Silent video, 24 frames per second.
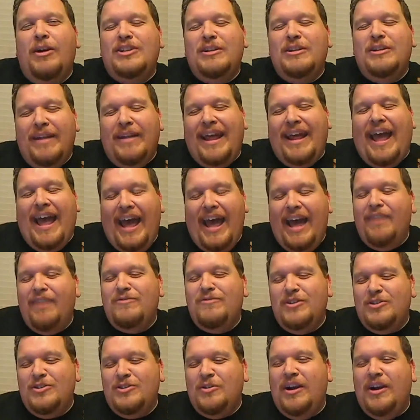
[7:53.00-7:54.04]
that I'm watching, but I
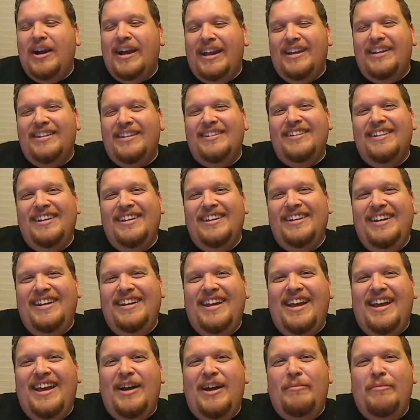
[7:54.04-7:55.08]
have to try it
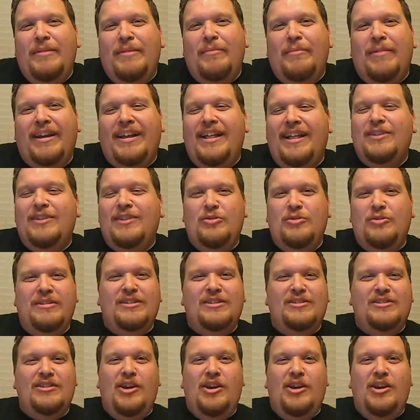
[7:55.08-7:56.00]
in my classroom.